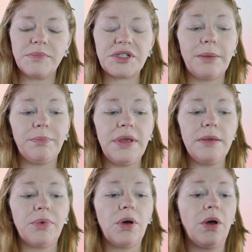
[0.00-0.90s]
Some
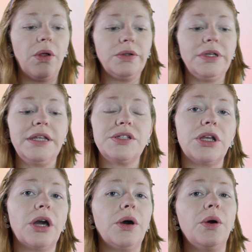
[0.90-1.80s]
people need to
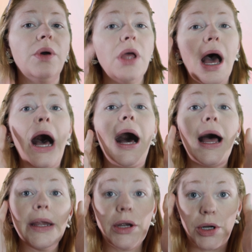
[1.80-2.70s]
go
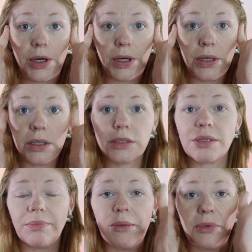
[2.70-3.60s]
higher,
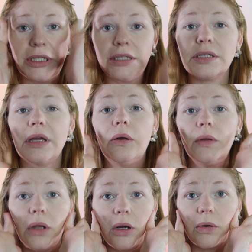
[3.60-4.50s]
some people need to go
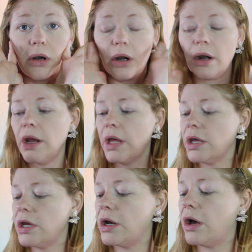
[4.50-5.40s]
lower,
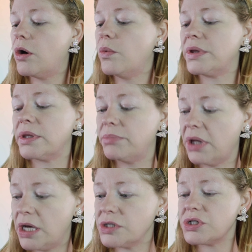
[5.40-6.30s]
you know, with the
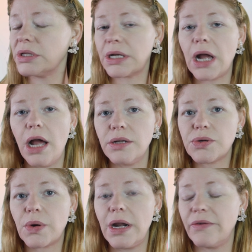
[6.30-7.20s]
blush and the
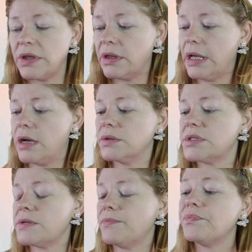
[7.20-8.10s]
contour and everything
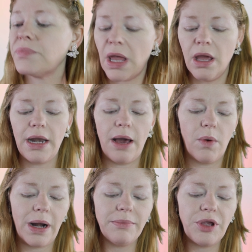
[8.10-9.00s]
else. Now
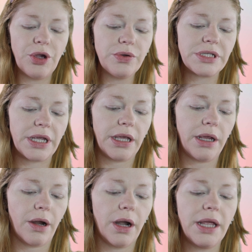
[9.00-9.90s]
what I'm using
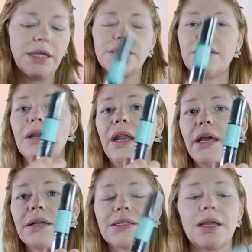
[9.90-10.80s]
here is the
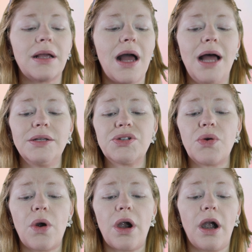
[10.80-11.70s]
NYX
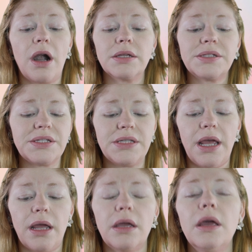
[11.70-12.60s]
contour
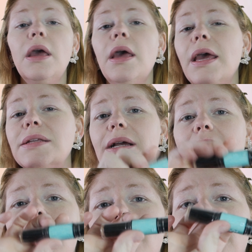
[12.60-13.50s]
stick. It's a
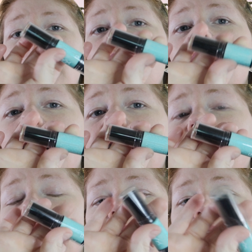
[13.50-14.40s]
combo
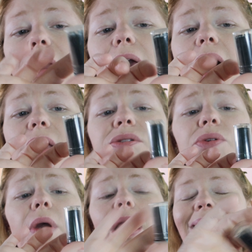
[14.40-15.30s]
of a
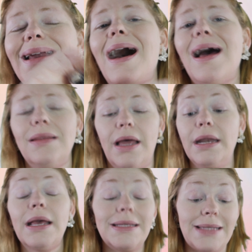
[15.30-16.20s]
contour and
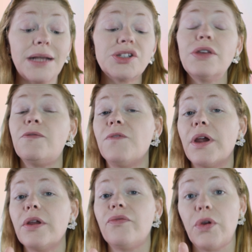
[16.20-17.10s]
highlight. It's actually
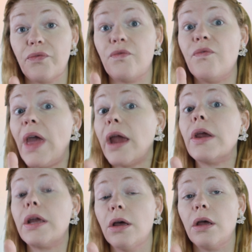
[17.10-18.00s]
very,
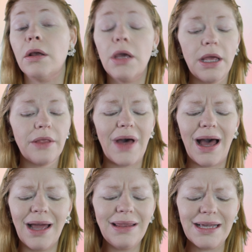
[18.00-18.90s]
very good. The
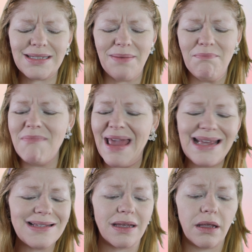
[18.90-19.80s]
highlight's
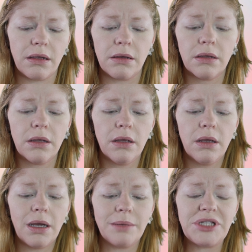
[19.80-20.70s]
amazing.
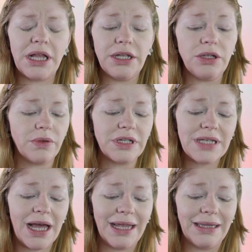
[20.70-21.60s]
I'm telling you, this
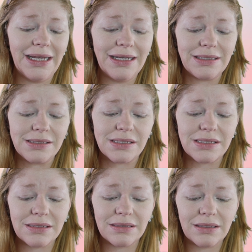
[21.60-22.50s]
highlight
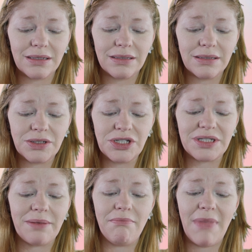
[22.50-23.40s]
is
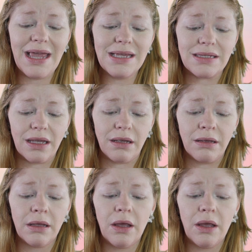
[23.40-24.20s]
just amazing.